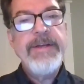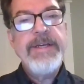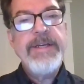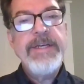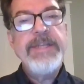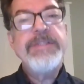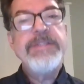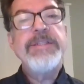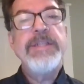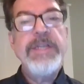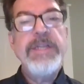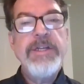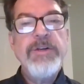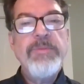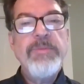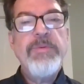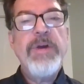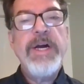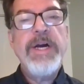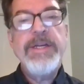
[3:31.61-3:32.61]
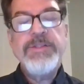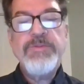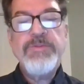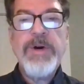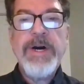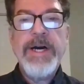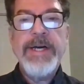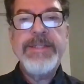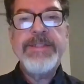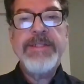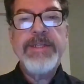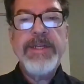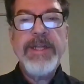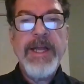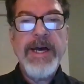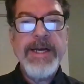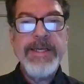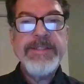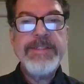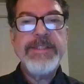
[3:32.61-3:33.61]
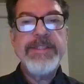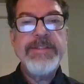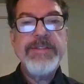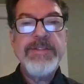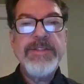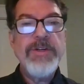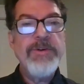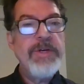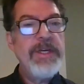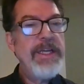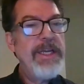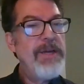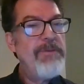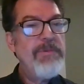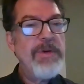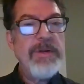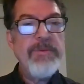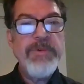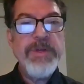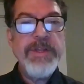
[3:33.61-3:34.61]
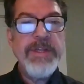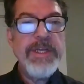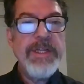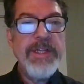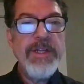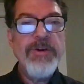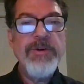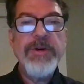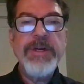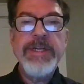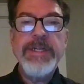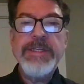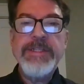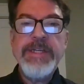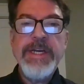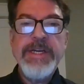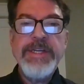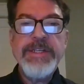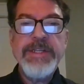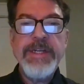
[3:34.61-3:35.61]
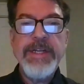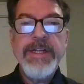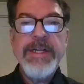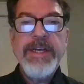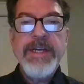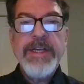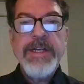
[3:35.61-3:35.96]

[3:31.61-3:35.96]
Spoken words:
It's an enterprise-wide license, so anyone within the organization